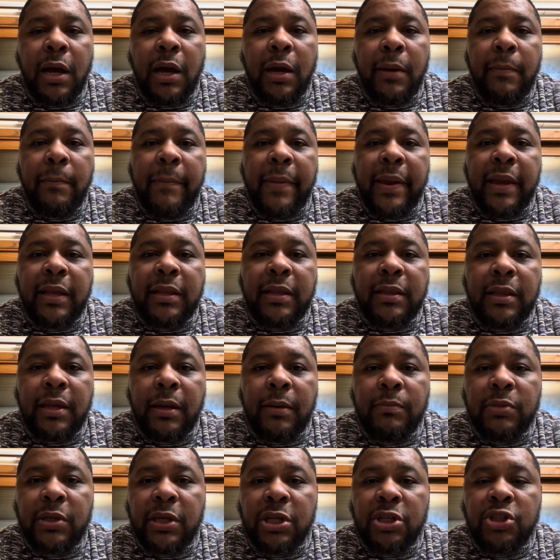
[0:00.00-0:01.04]
make
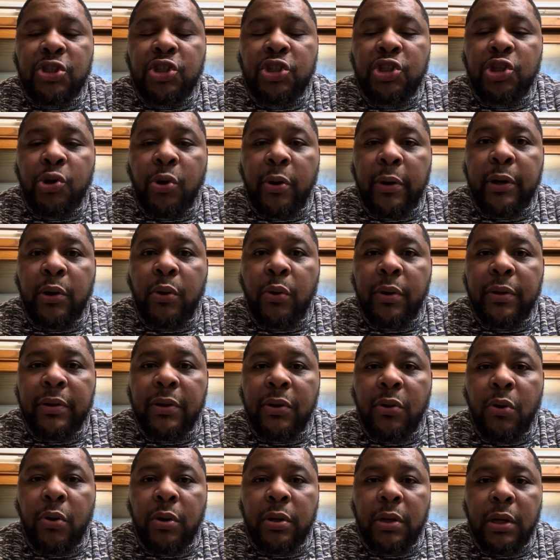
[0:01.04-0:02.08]
them get short
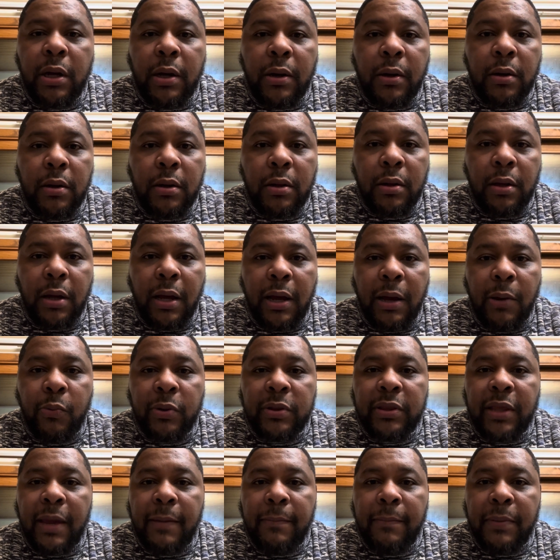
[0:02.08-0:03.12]
on their
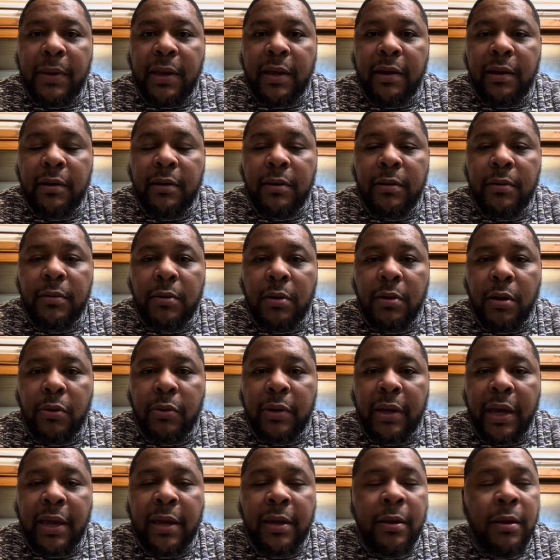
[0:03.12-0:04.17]
what they bid.
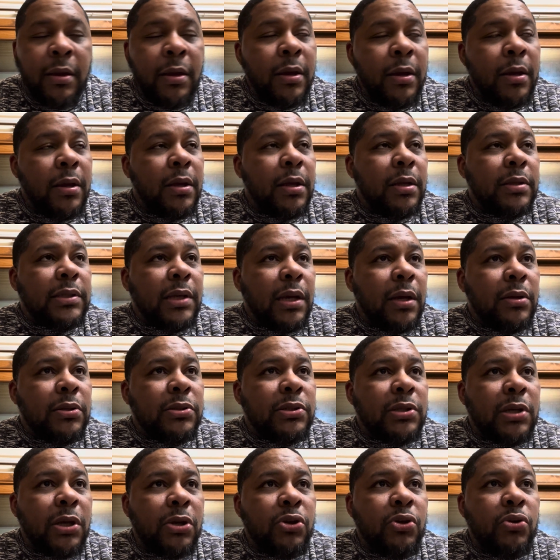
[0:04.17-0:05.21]
Okay, so if
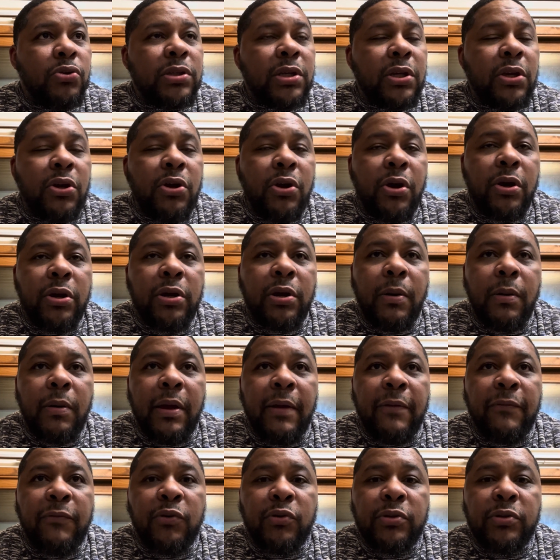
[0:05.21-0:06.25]
you
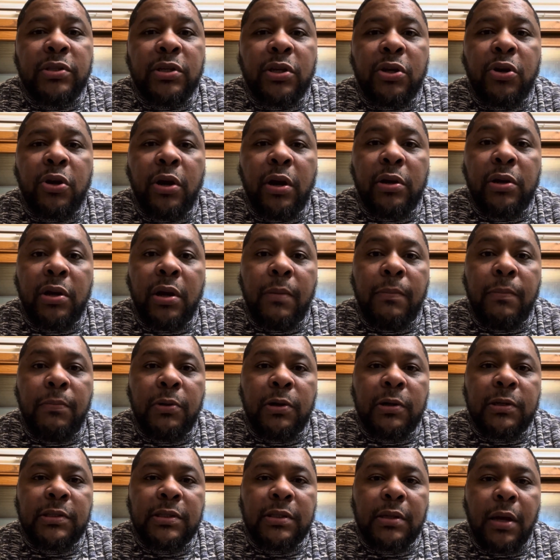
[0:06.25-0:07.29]
secure your
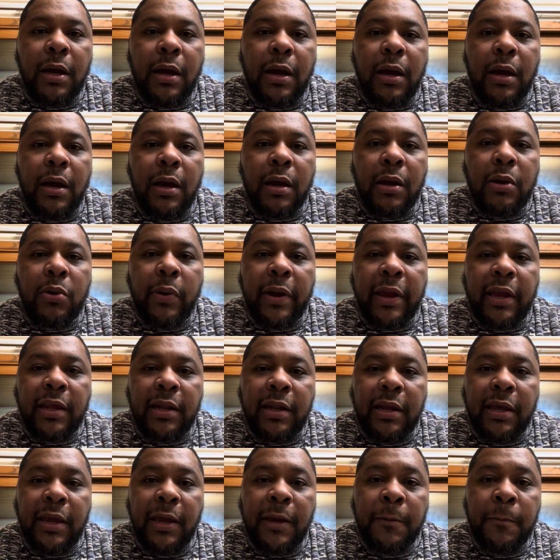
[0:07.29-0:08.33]
books
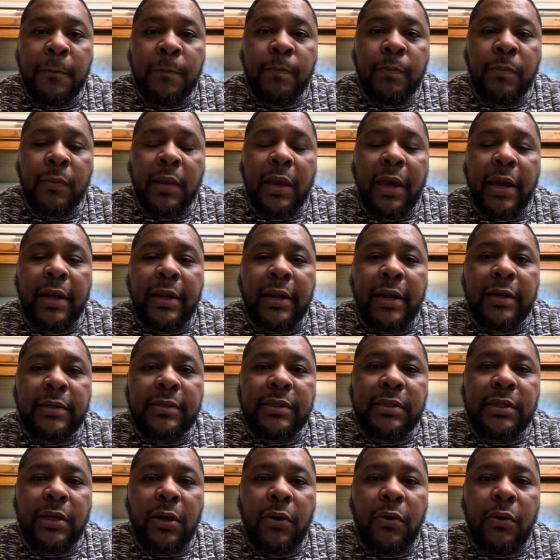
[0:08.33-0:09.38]
quickly, and there's
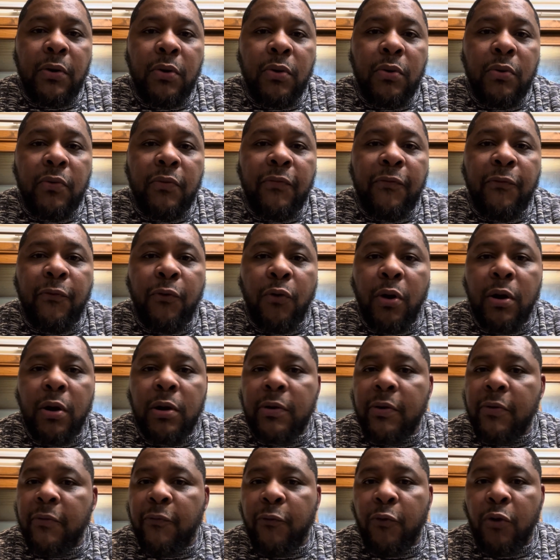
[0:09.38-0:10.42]
still
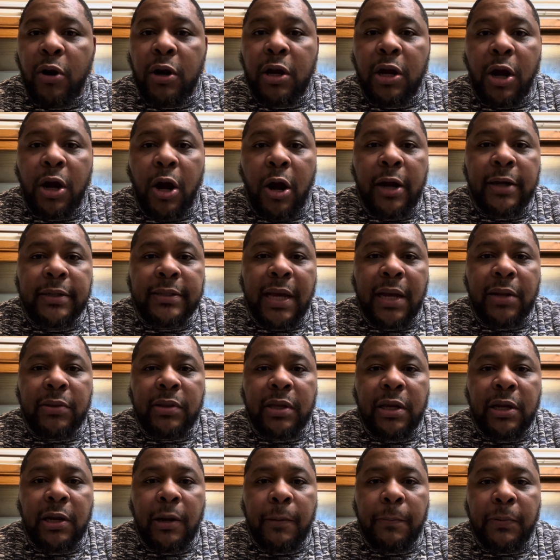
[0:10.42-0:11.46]
four cards out
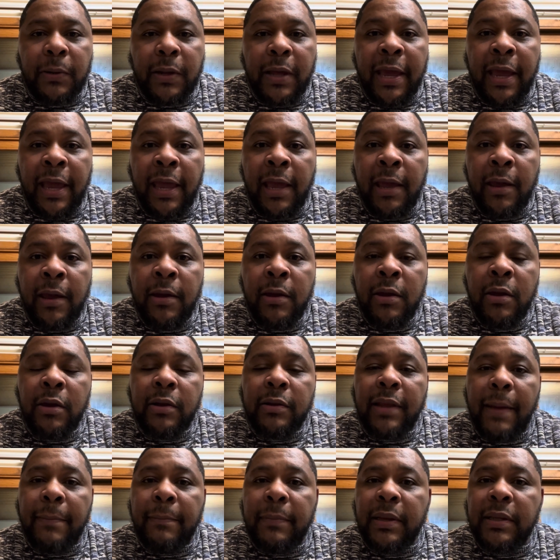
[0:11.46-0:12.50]
there to play,
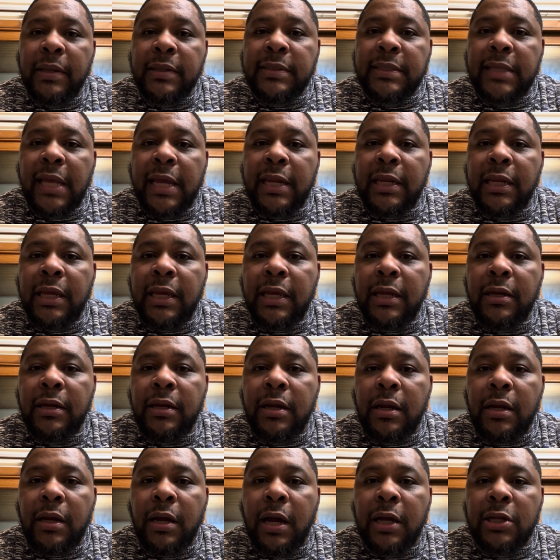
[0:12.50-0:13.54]
that means they need
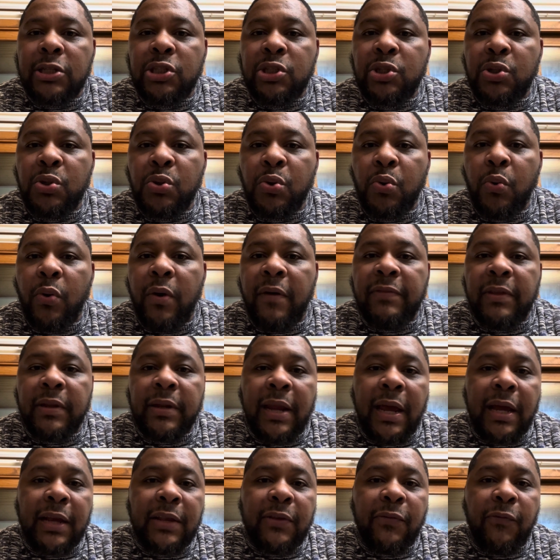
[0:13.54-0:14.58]
2 of the
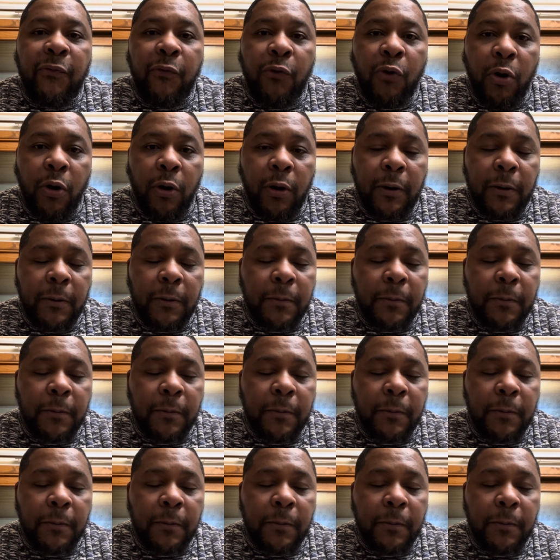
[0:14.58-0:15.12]
next 4.